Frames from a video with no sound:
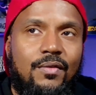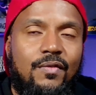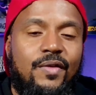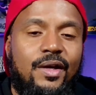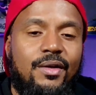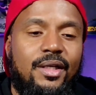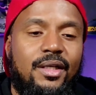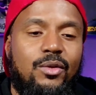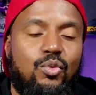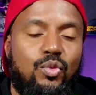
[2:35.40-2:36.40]

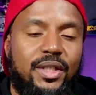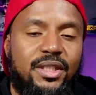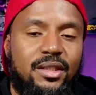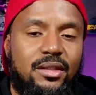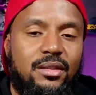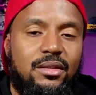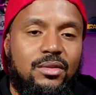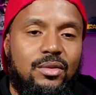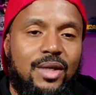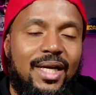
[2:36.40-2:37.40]
very rigid,
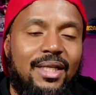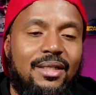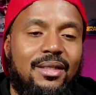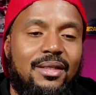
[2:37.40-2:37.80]
right?